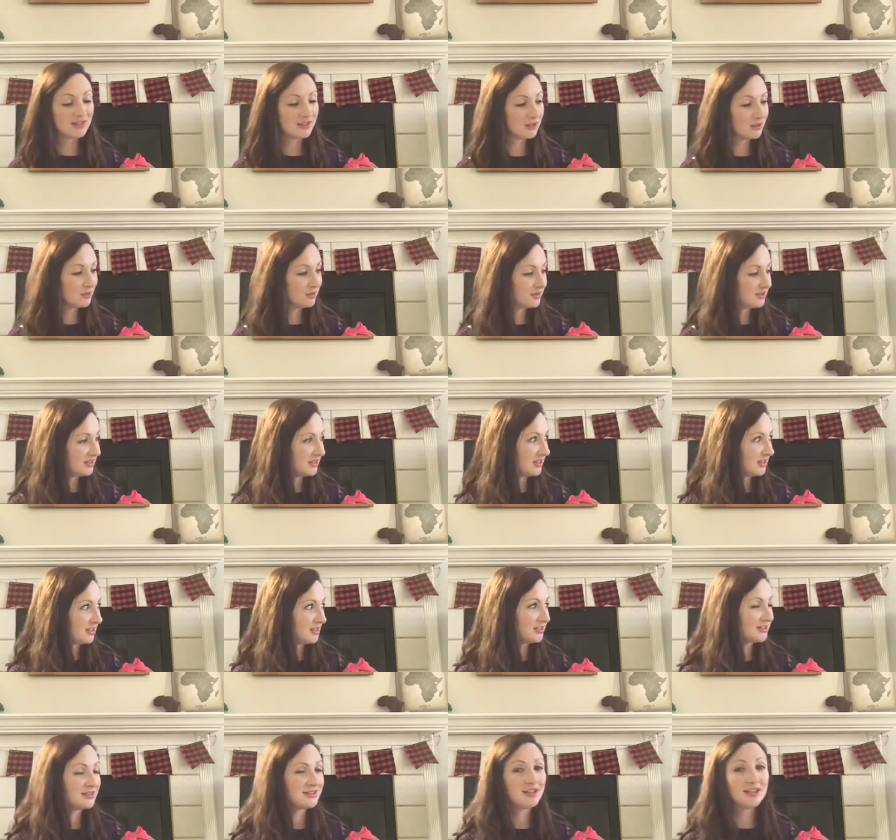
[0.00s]
and Lucy
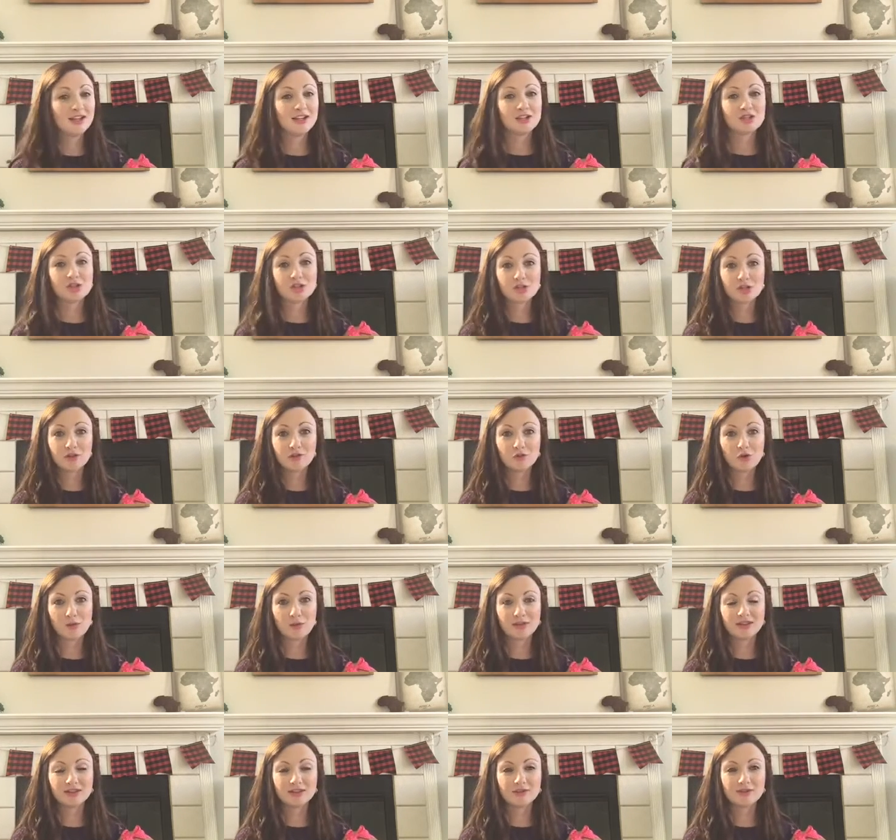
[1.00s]
is just turned 4
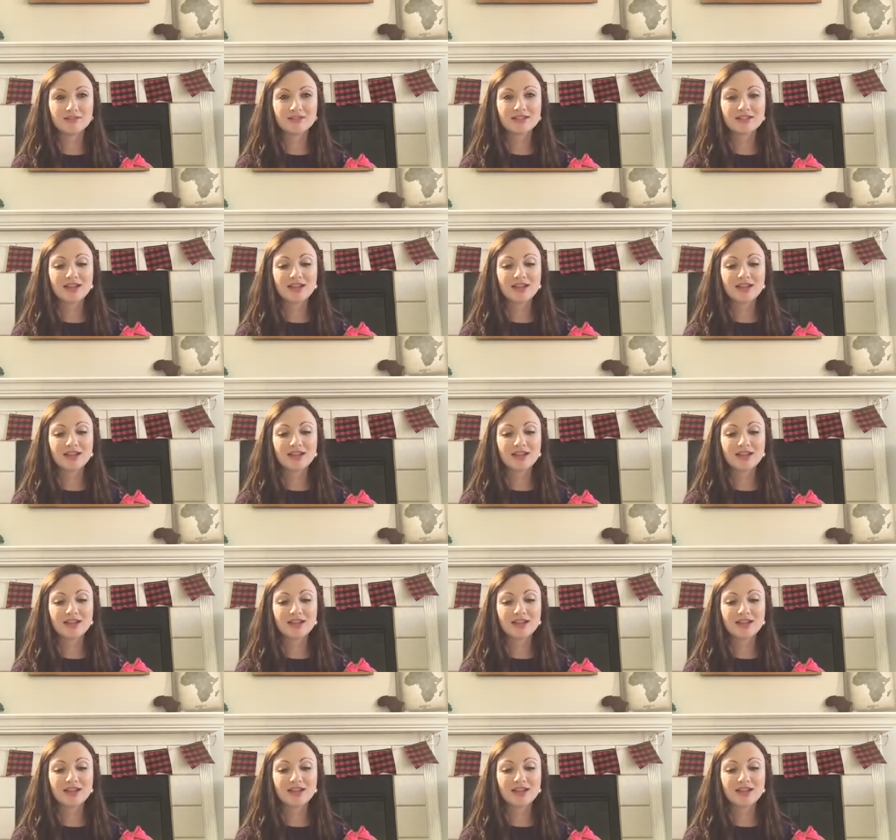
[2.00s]
months old.